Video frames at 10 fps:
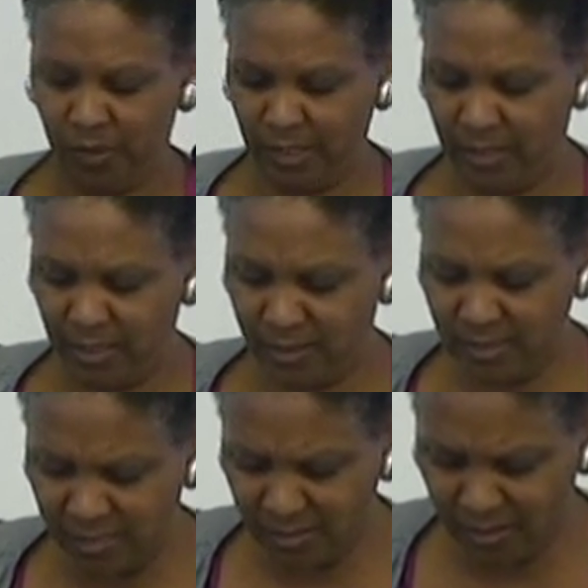In the
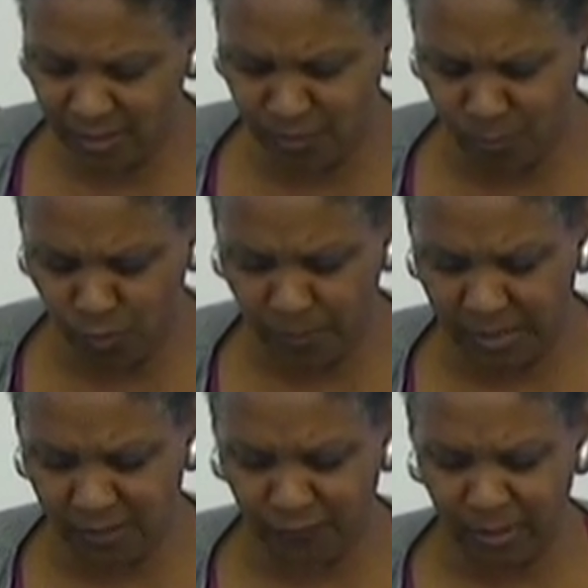sense that these
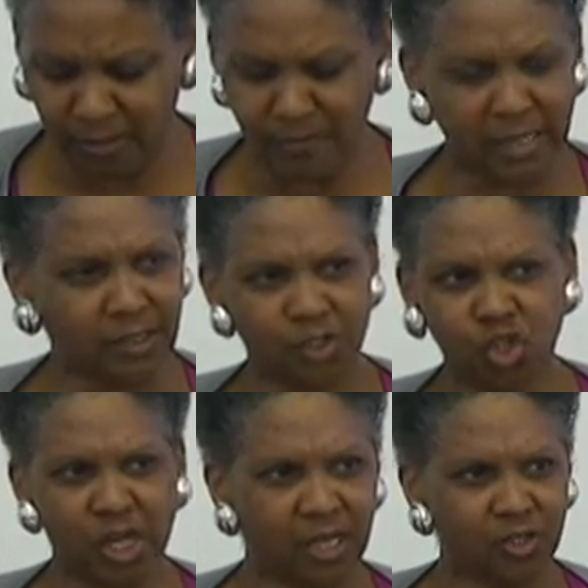movements fundamentally
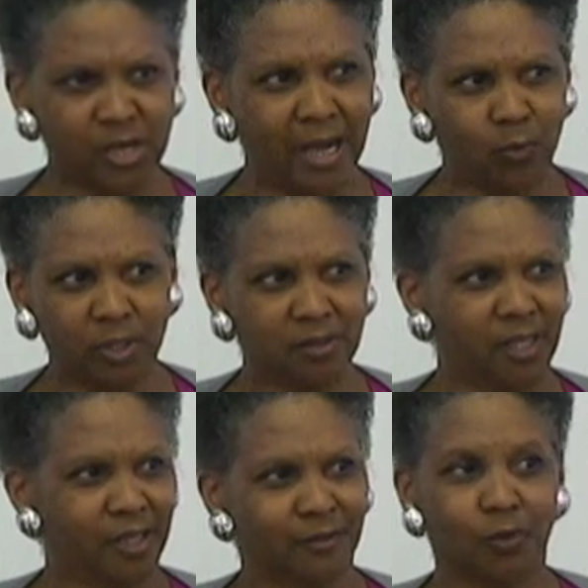change how we
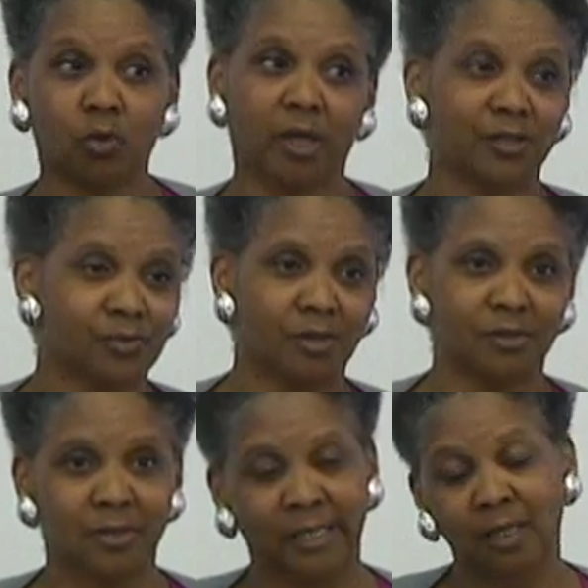live. Okay,
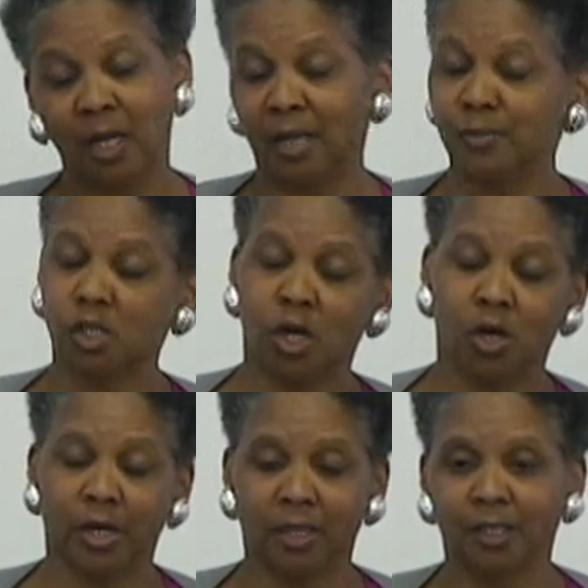so I'm
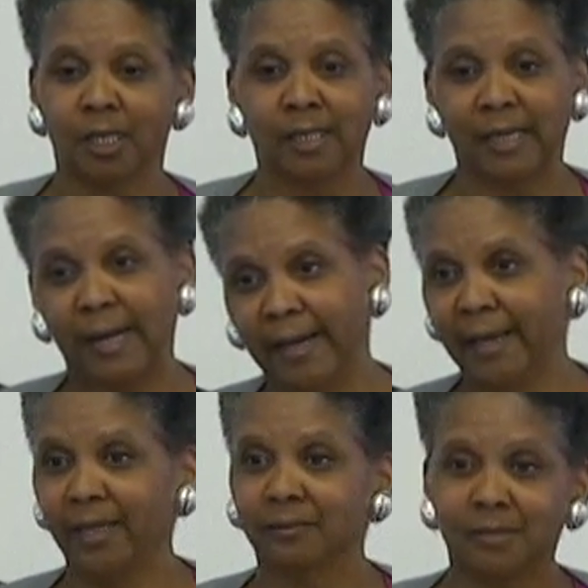sorry, I
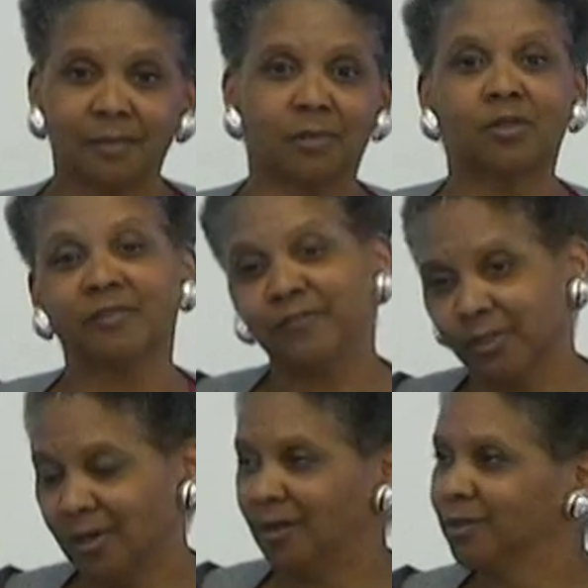ain't cooking for
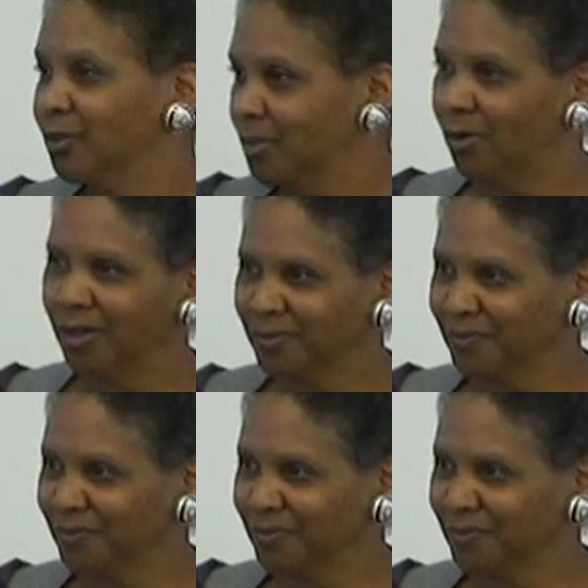y'all no more.